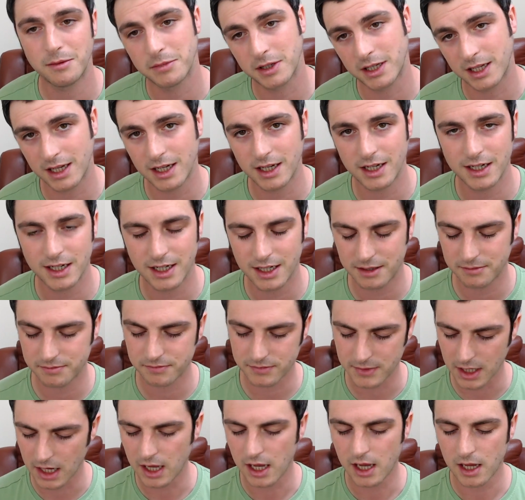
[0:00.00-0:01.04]
Bikini.
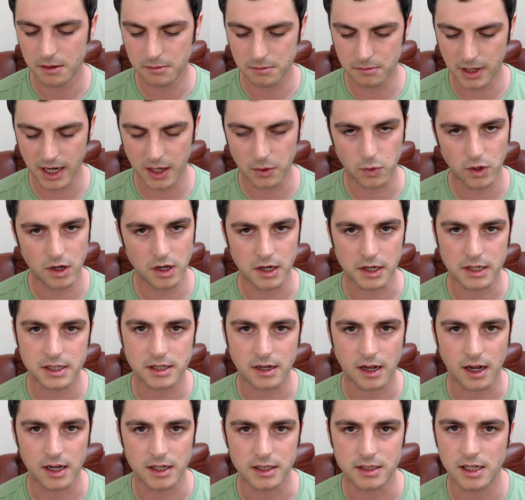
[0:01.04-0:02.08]
It works,
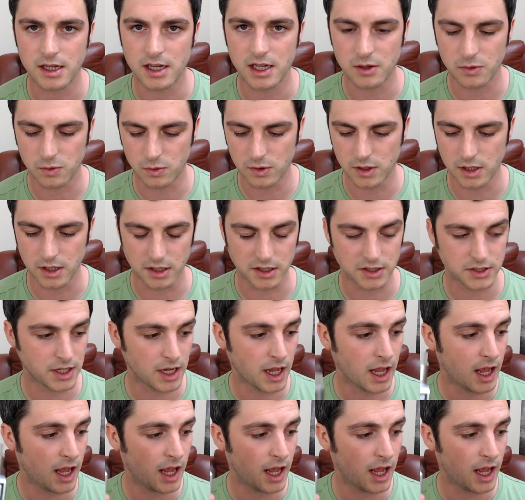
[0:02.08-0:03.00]
guys, it works.